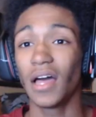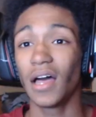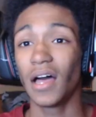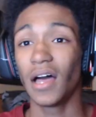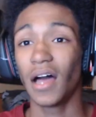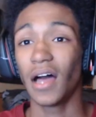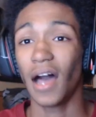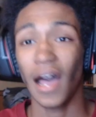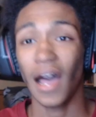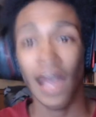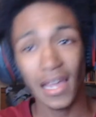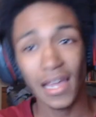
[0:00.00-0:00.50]

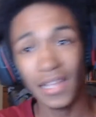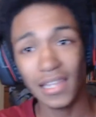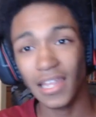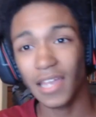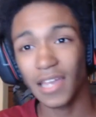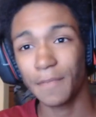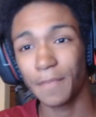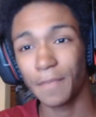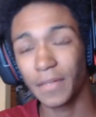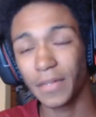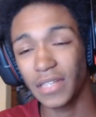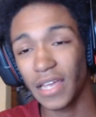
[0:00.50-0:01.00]
I like
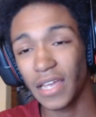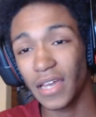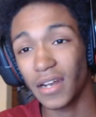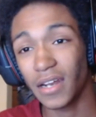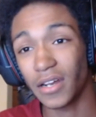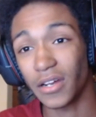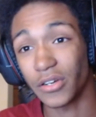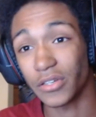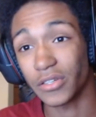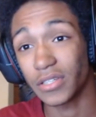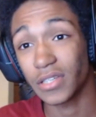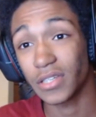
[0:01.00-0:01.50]

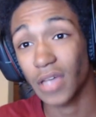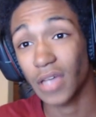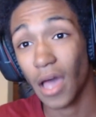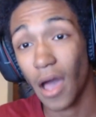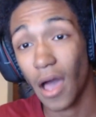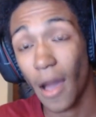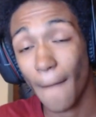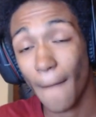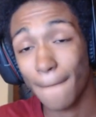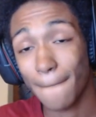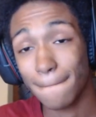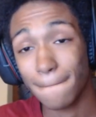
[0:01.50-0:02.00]
potatoes.
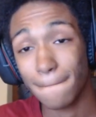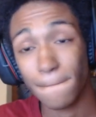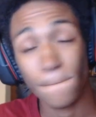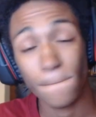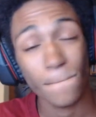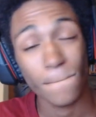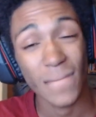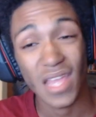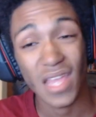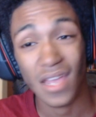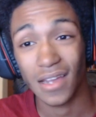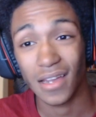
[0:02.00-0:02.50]

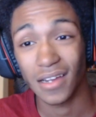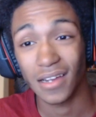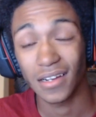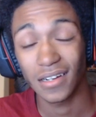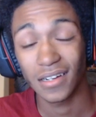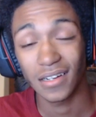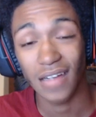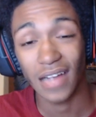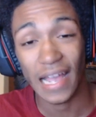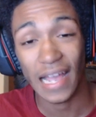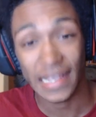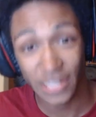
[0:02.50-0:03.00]

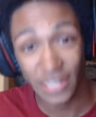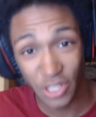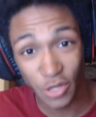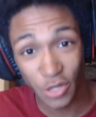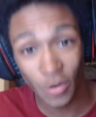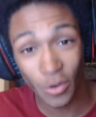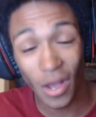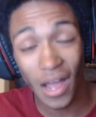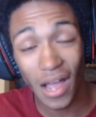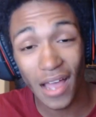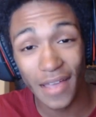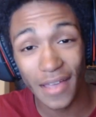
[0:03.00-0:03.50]
As do
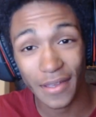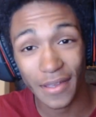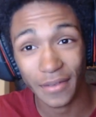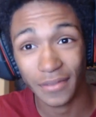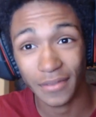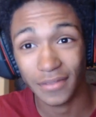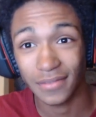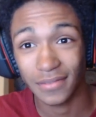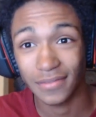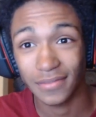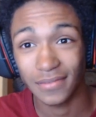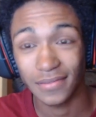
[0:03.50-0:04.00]
I.
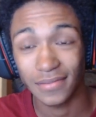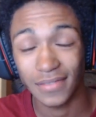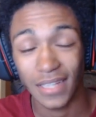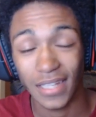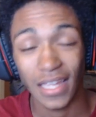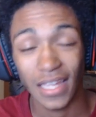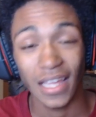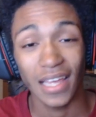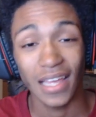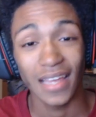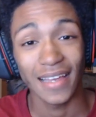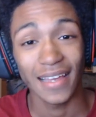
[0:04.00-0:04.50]

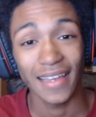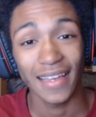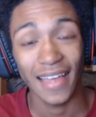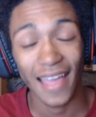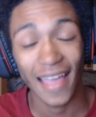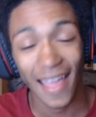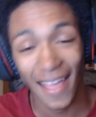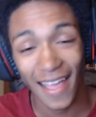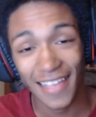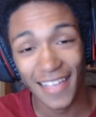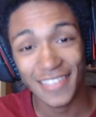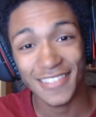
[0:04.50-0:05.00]

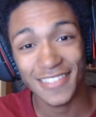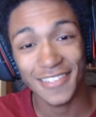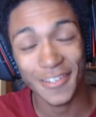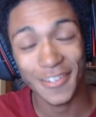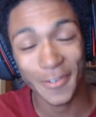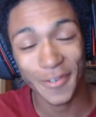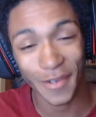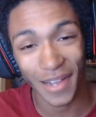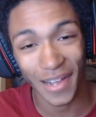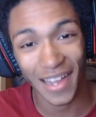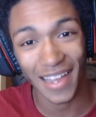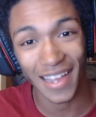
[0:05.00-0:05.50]
As do
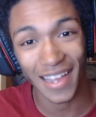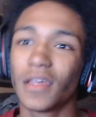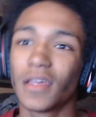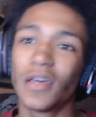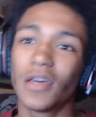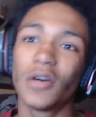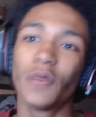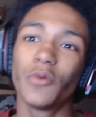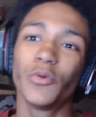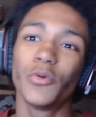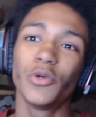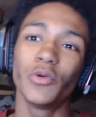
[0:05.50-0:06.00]
I.
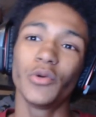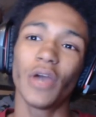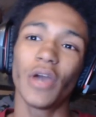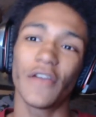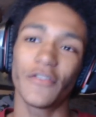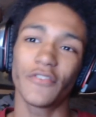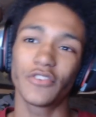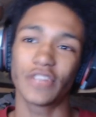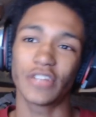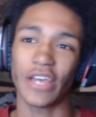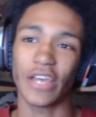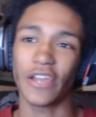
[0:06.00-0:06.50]
Will you ever
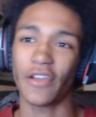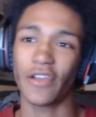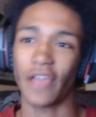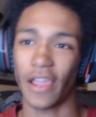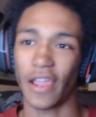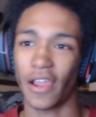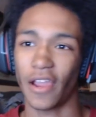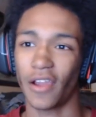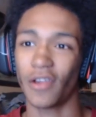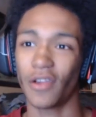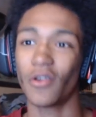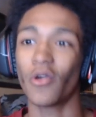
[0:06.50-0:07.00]
dye your
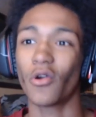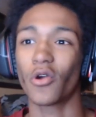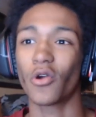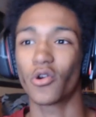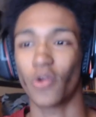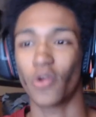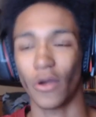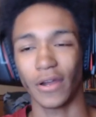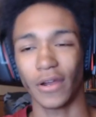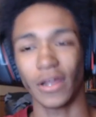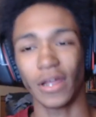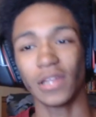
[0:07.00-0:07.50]
hair or grow
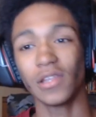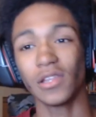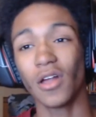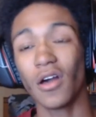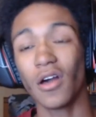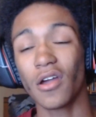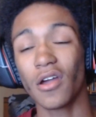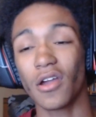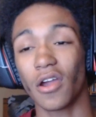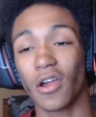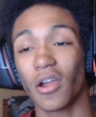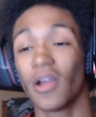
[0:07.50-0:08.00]
it out
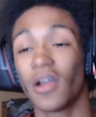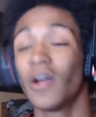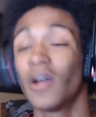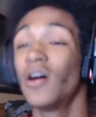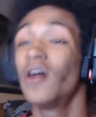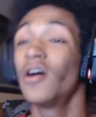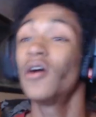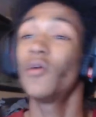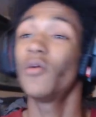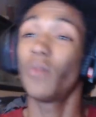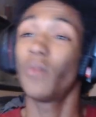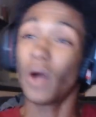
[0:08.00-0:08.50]
longer?
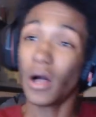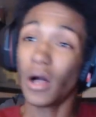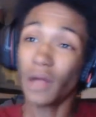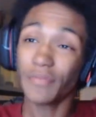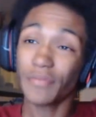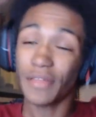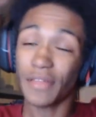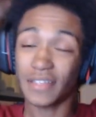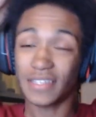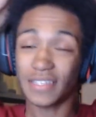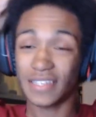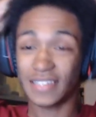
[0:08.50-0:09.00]
Well,
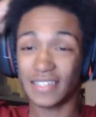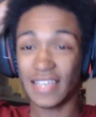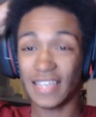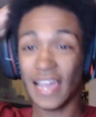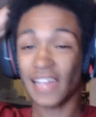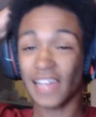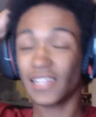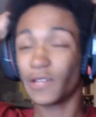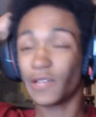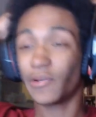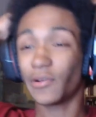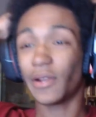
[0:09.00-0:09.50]
that's
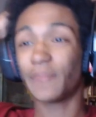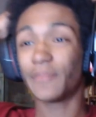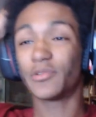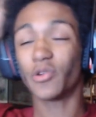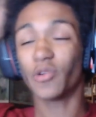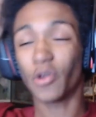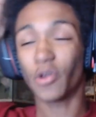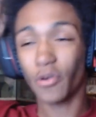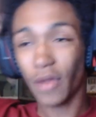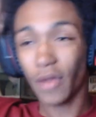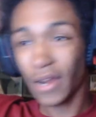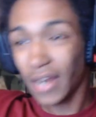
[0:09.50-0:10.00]
exactly what I'm doing
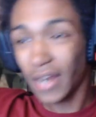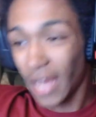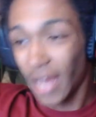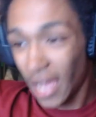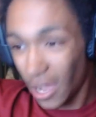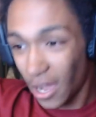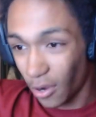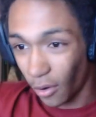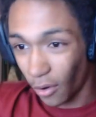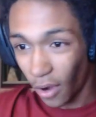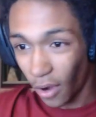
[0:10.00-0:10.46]
right now.